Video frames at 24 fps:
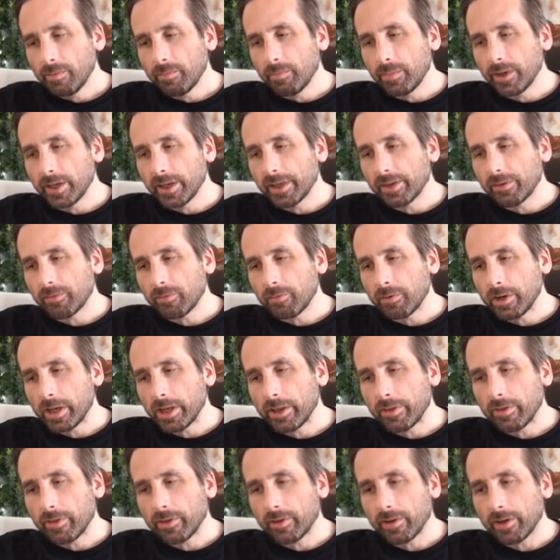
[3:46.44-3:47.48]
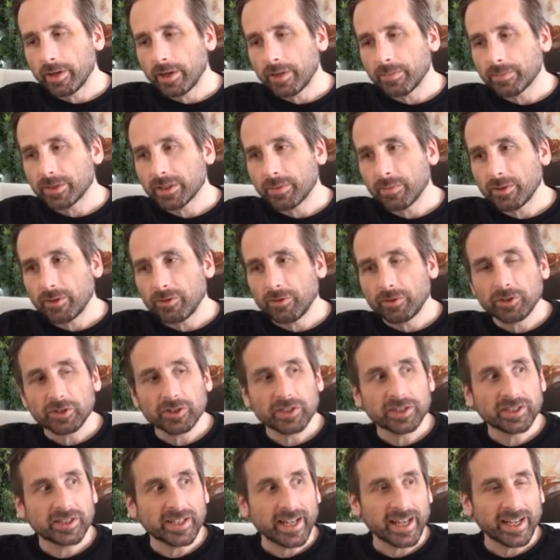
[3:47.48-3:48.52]
But with somebody who you're
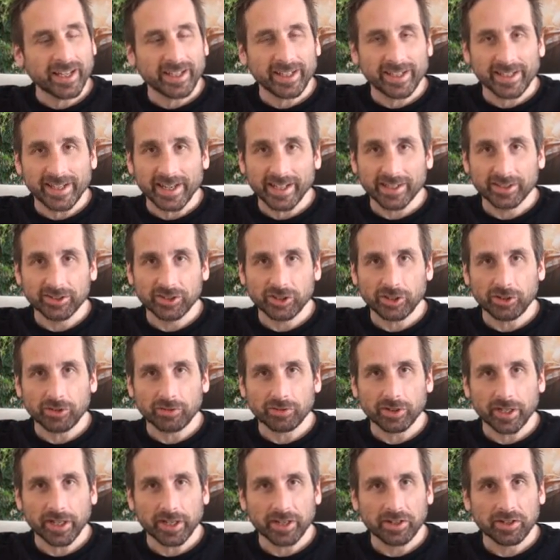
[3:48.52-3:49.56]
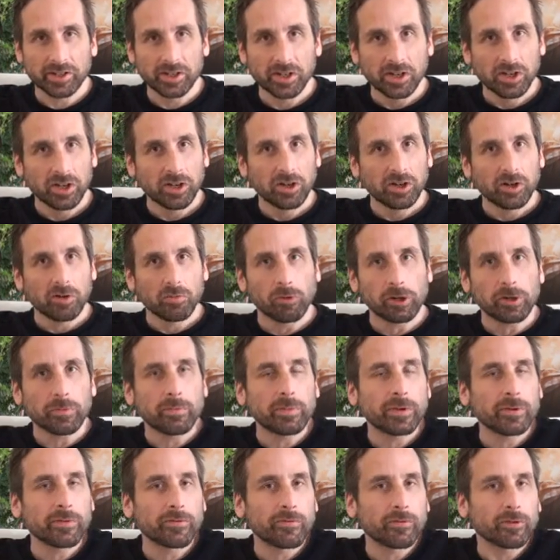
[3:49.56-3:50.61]
just standing next to, like, what do
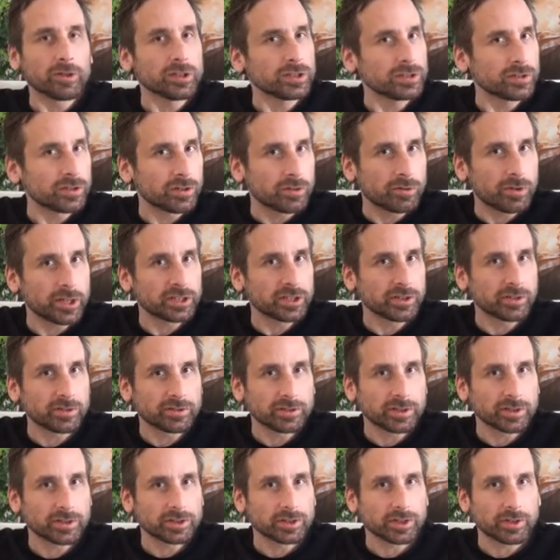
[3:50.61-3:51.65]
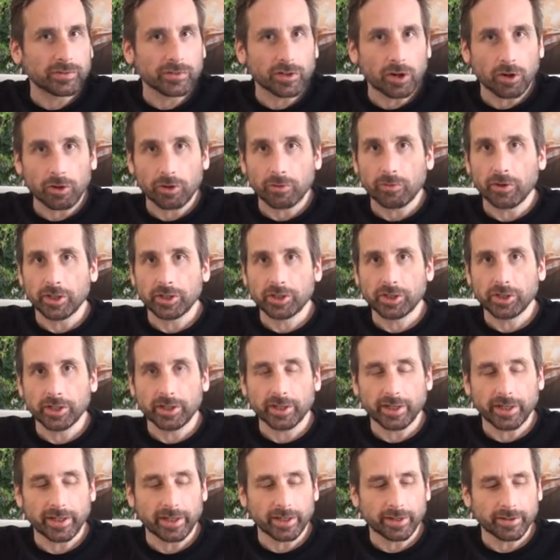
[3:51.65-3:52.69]
people, first the question, there's a sort of an art
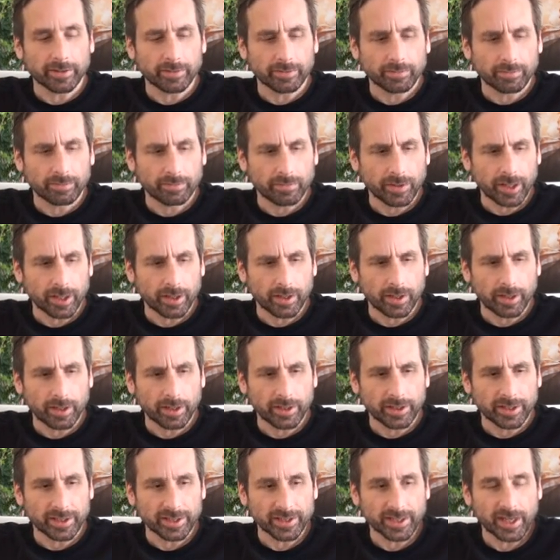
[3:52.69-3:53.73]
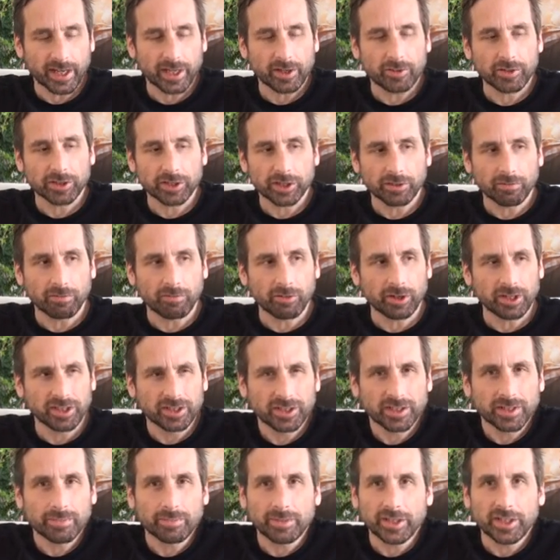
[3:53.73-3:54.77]
question and a design question. What
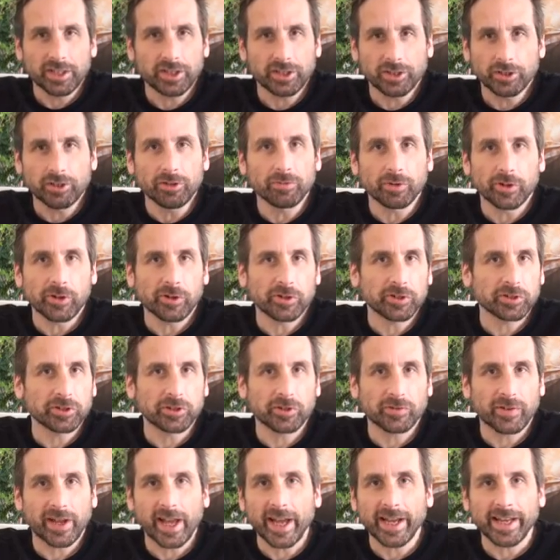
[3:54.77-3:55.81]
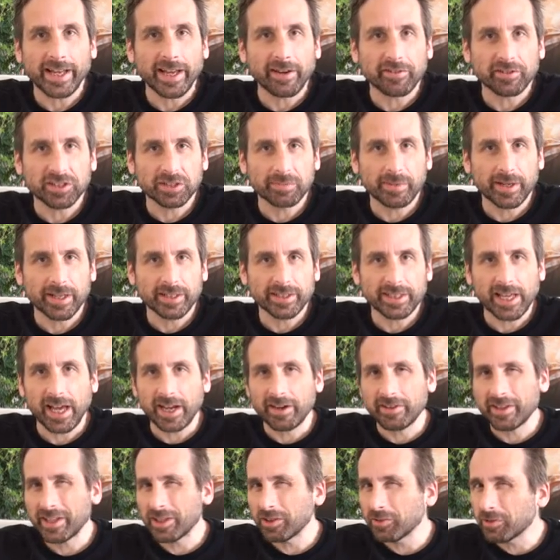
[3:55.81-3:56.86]
does somebody do when they're just sort of hanging out in space? How
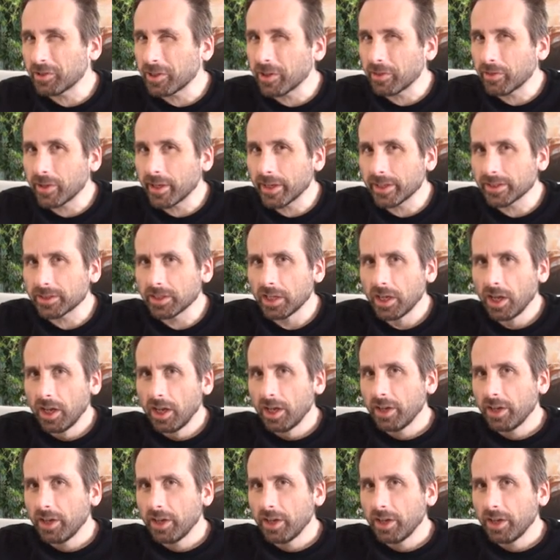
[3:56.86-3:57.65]
do they look at things?